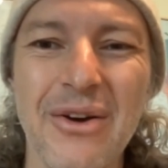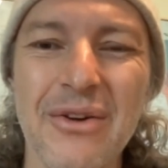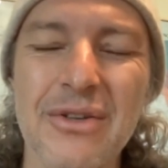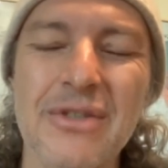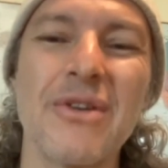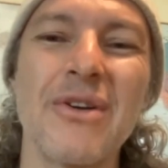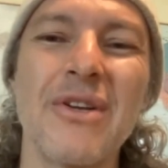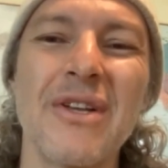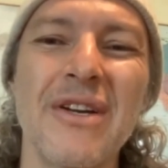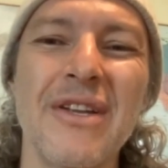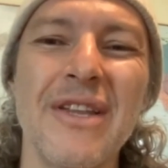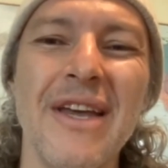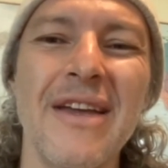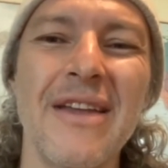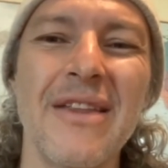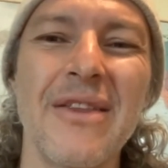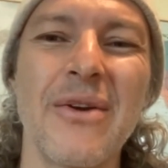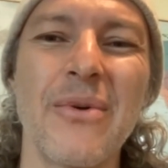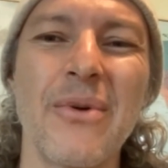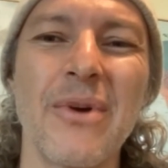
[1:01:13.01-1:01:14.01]
So
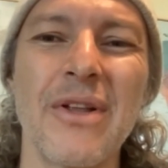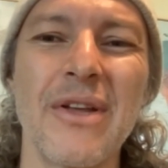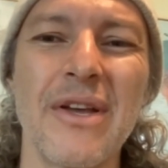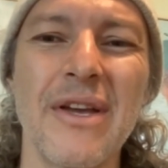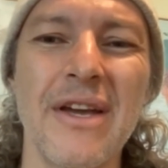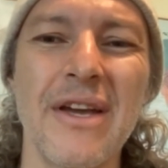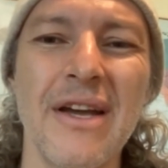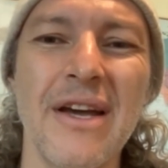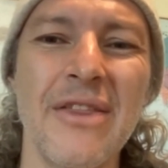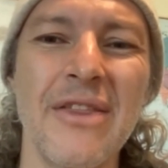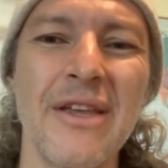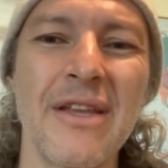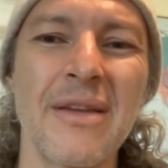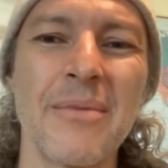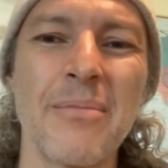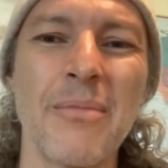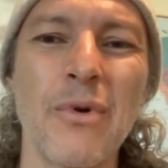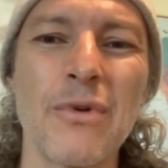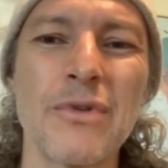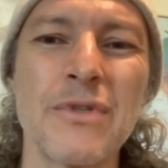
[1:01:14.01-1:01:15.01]
they really, I think the
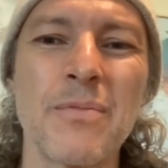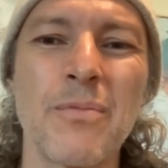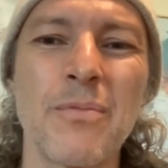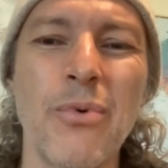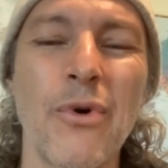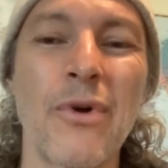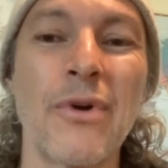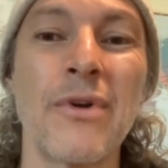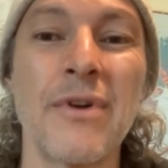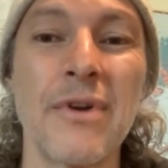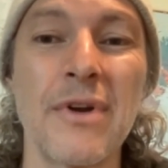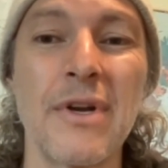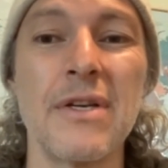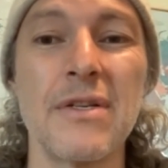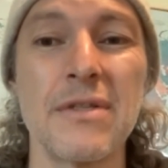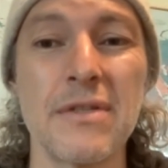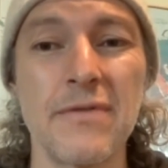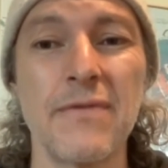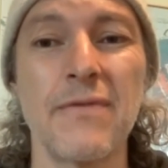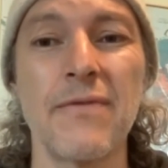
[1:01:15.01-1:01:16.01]
most important
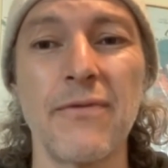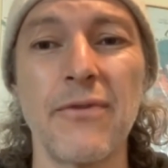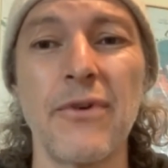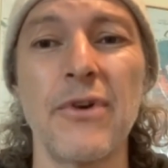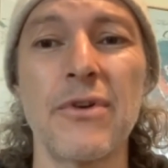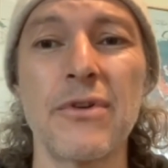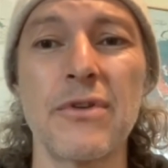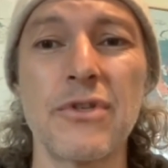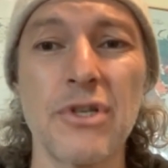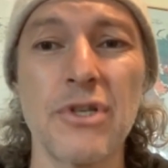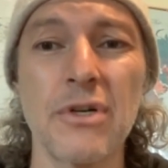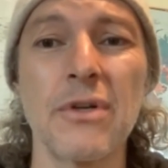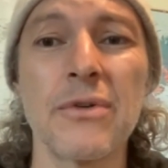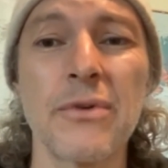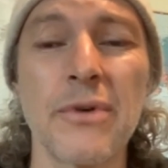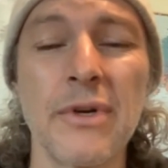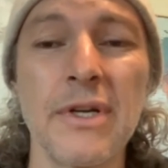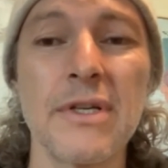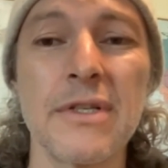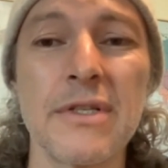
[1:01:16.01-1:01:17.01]
is for your
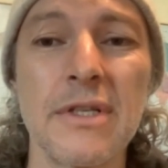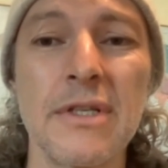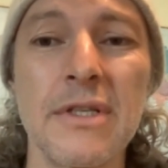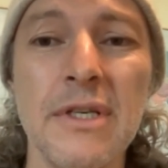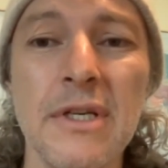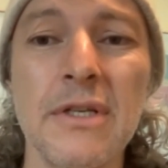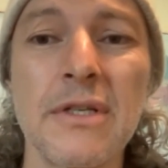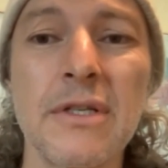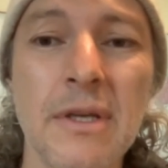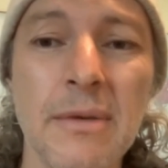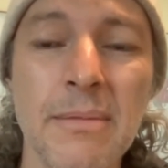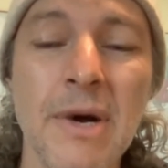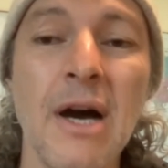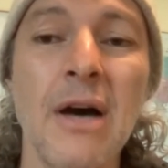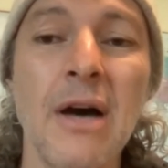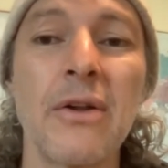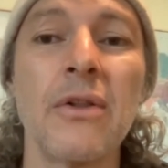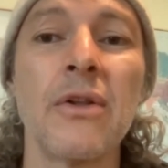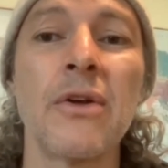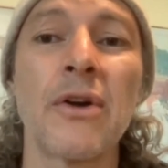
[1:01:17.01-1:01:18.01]
children is to teach them
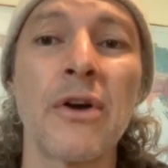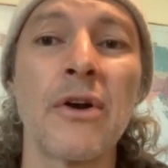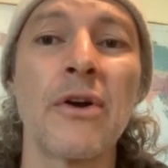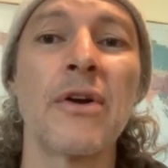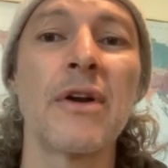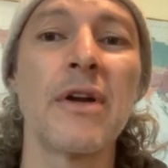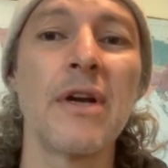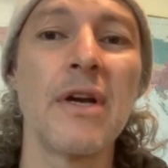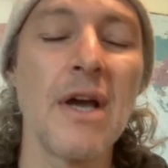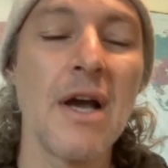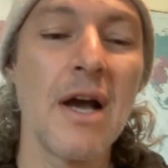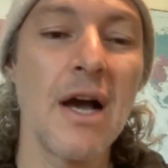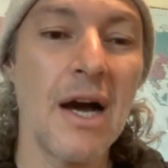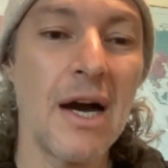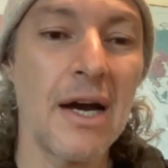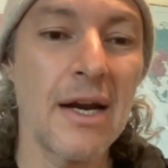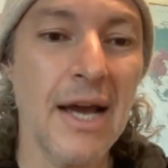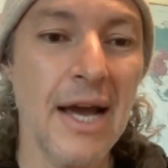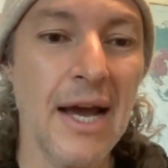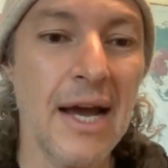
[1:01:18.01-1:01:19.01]
how to learn,
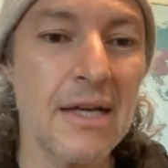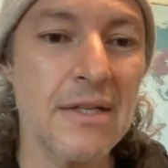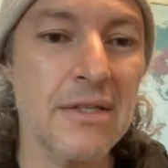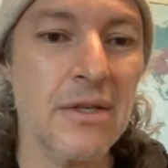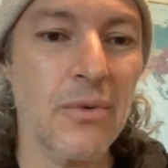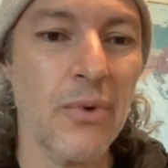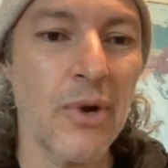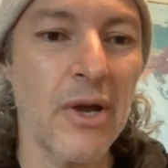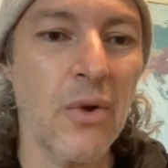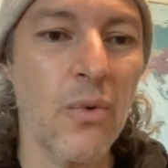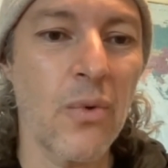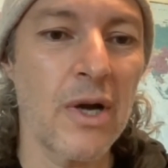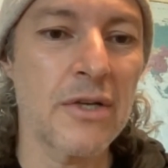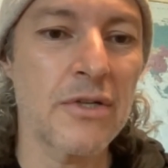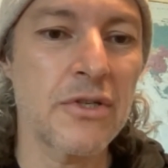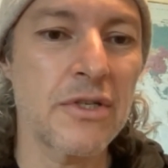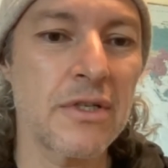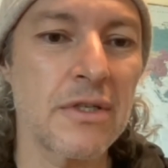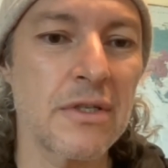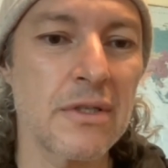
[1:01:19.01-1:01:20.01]
how to ask the right
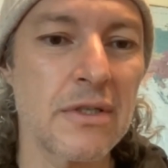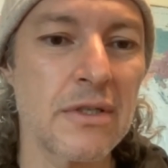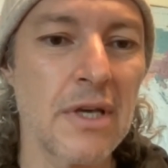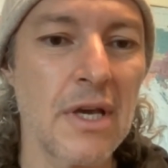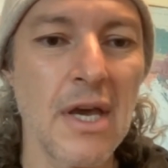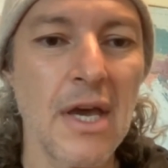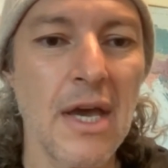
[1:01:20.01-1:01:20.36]
questions.